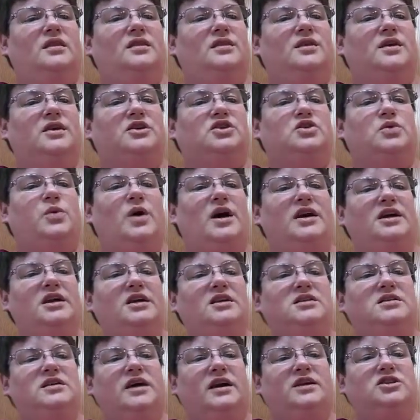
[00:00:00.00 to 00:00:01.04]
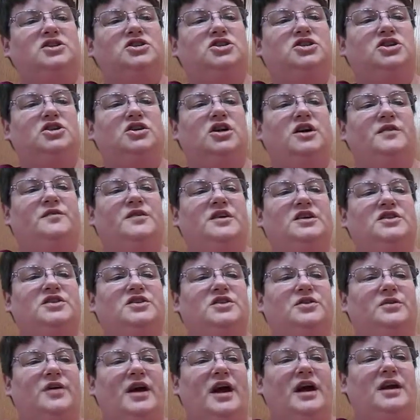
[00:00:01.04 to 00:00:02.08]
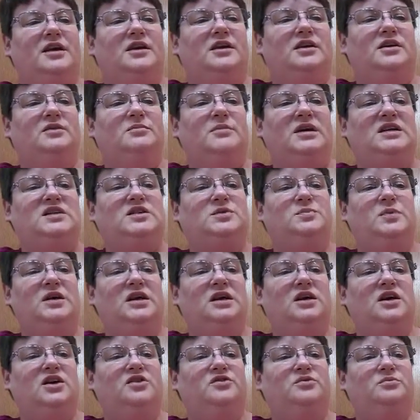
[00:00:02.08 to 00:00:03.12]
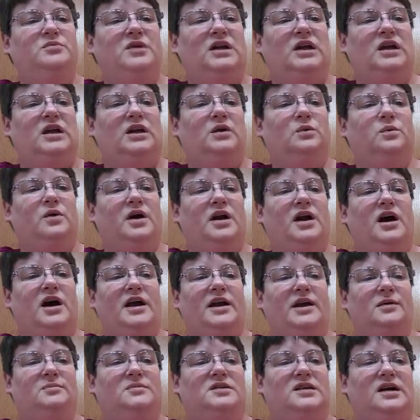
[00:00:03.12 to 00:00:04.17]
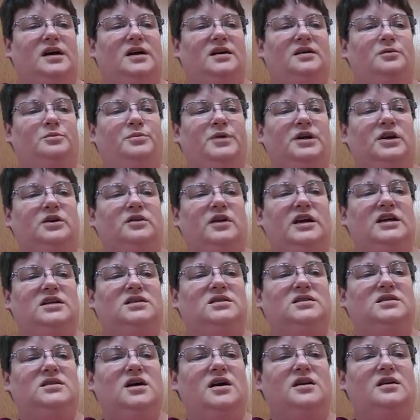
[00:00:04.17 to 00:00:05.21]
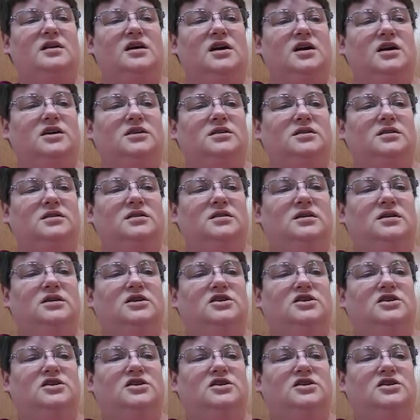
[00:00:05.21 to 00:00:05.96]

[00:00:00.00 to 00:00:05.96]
the twining texture of this thread may speak of me when I am dead, but grace, not art,